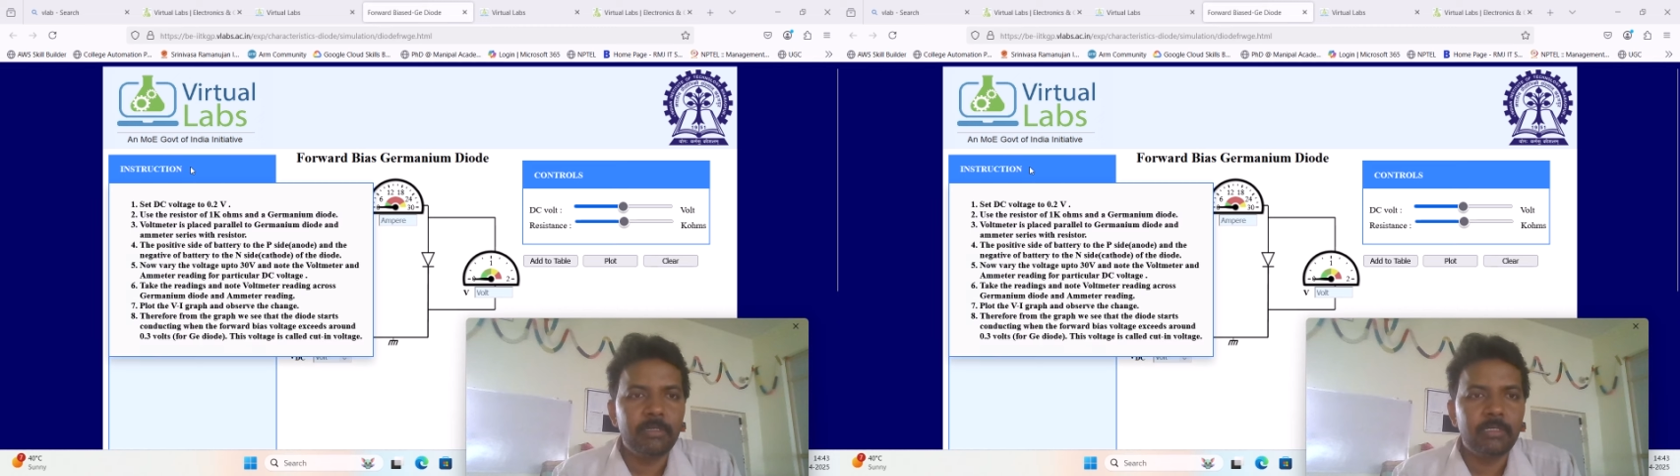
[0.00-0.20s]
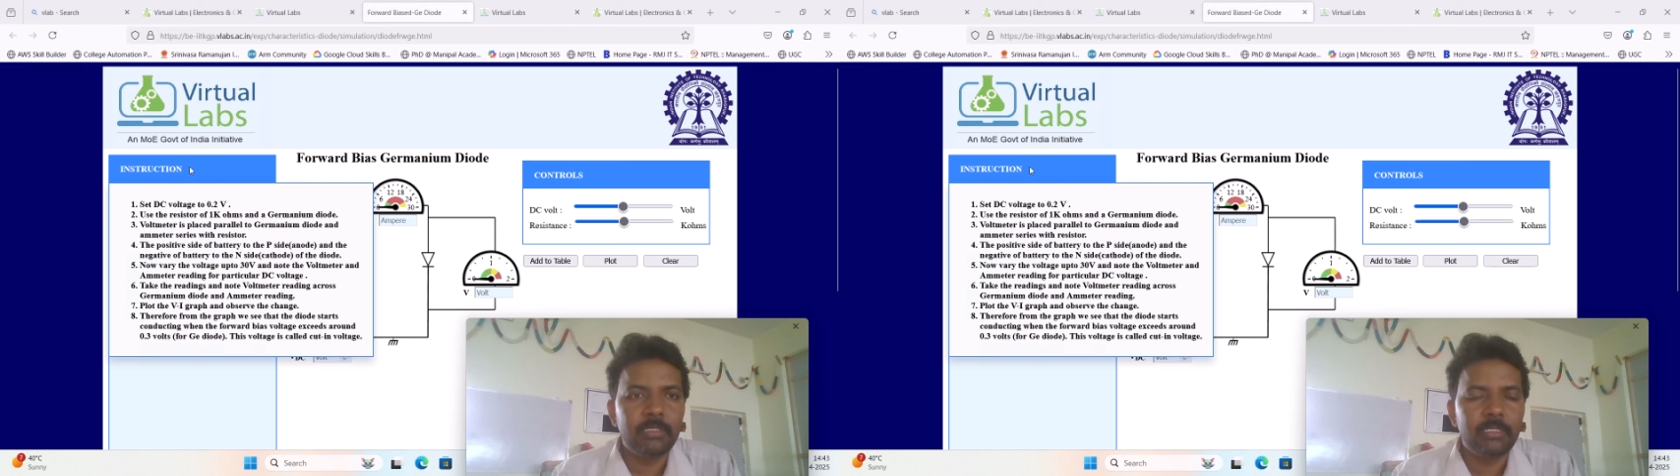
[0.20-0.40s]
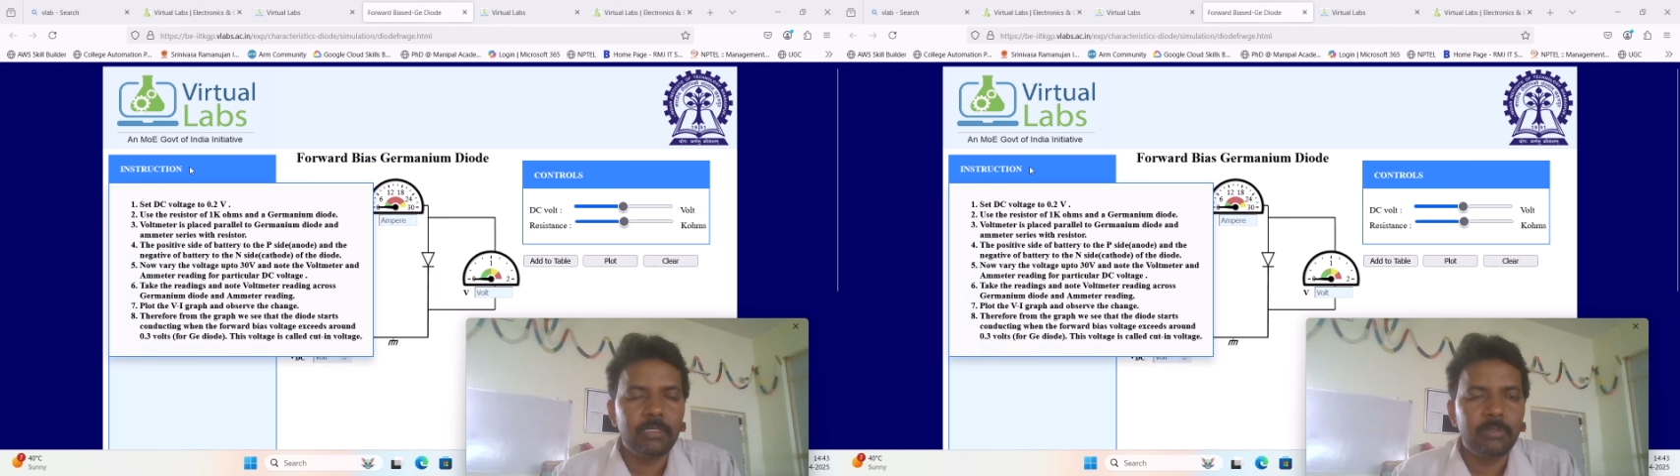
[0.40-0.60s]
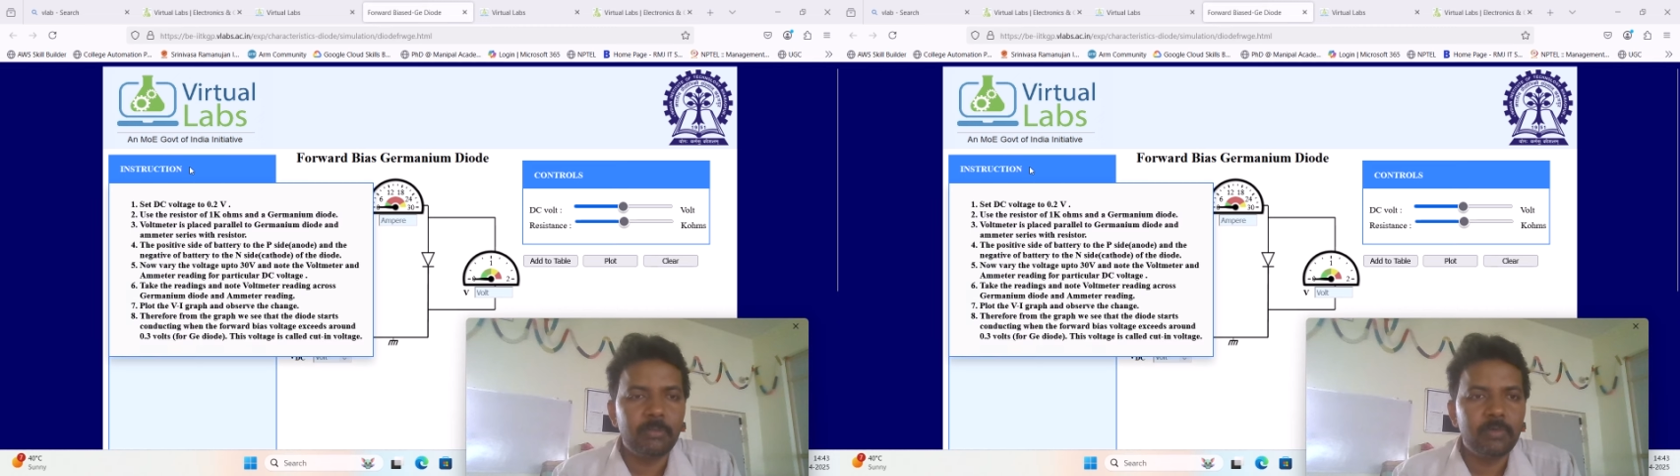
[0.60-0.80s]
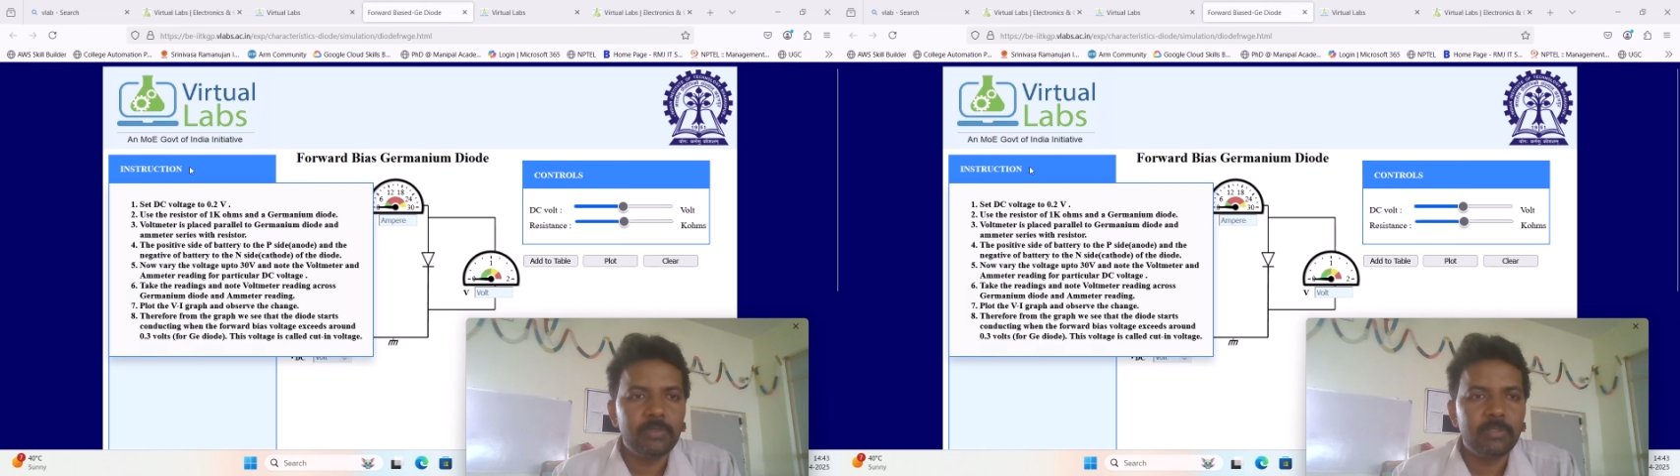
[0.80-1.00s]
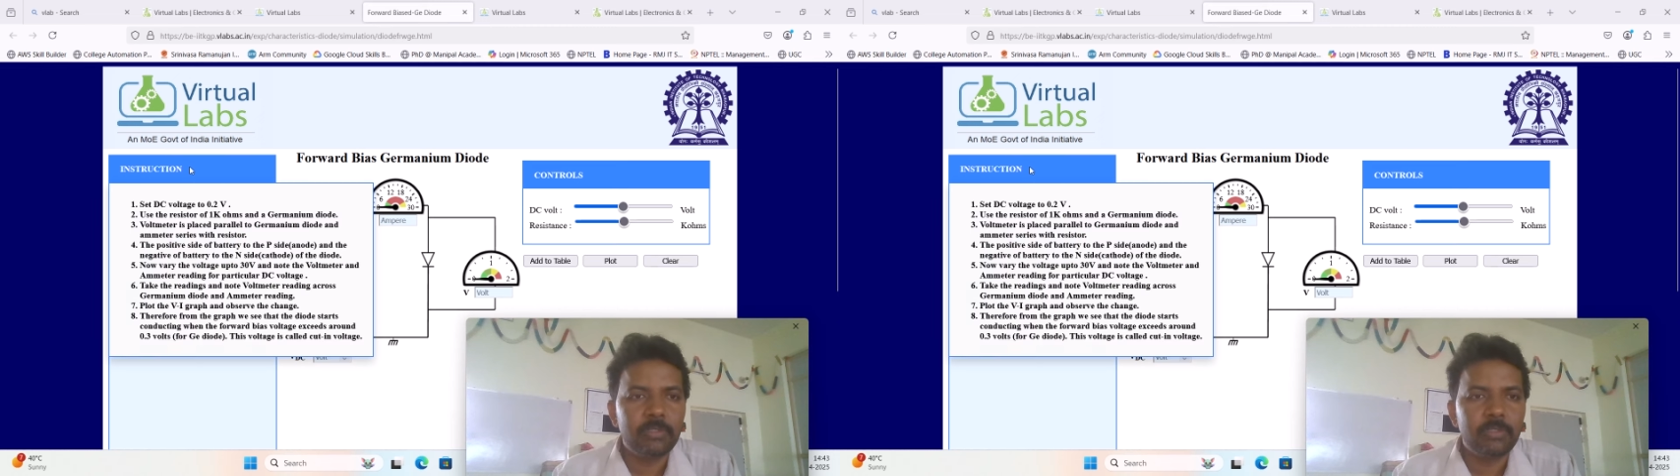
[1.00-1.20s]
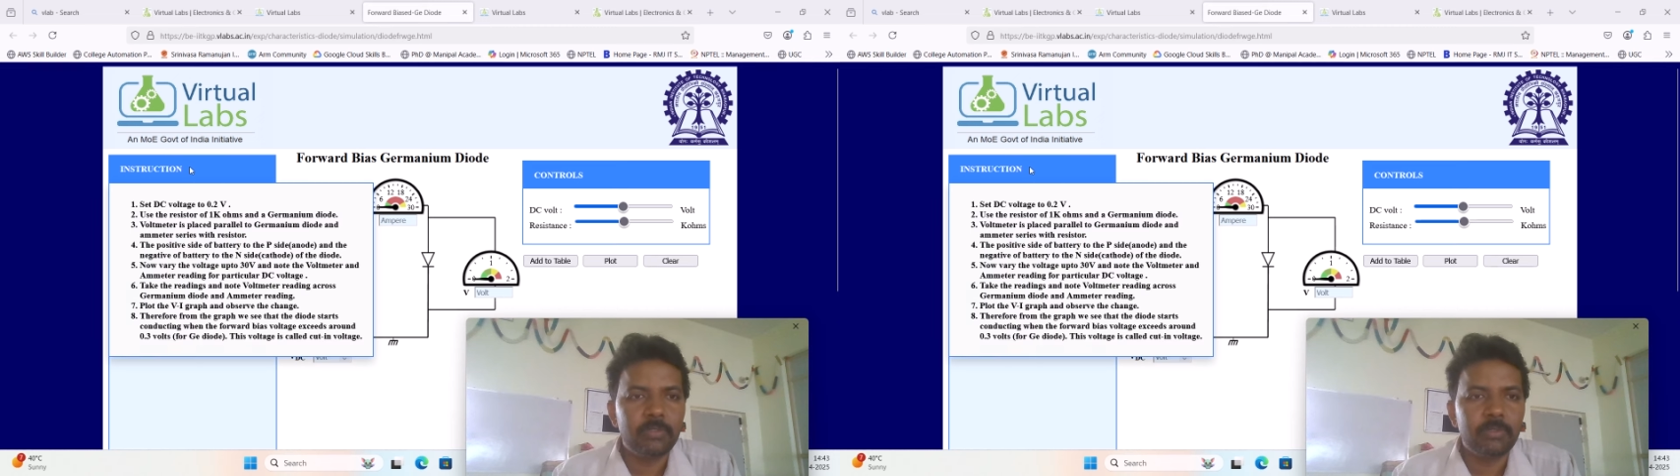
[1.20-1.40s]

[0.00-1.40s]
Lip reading: on the mouse.